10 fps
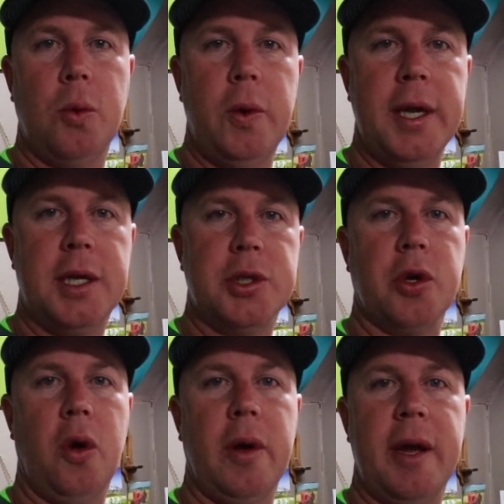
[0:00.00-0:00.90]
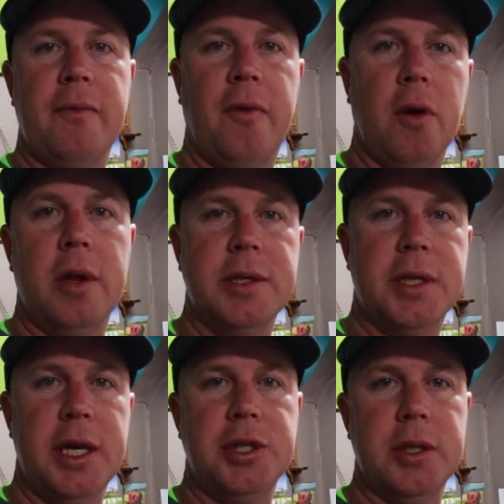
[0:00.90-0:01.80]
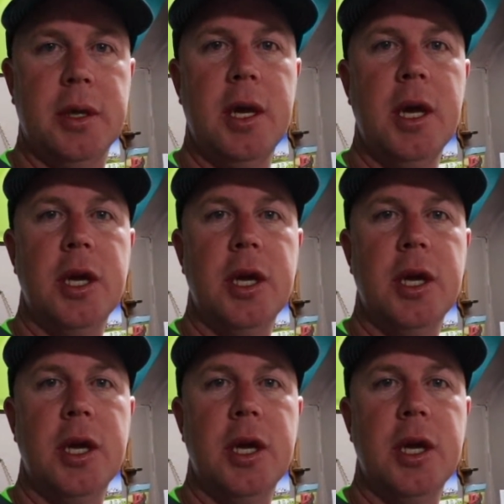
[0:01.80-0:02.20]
to weed control and fertilization.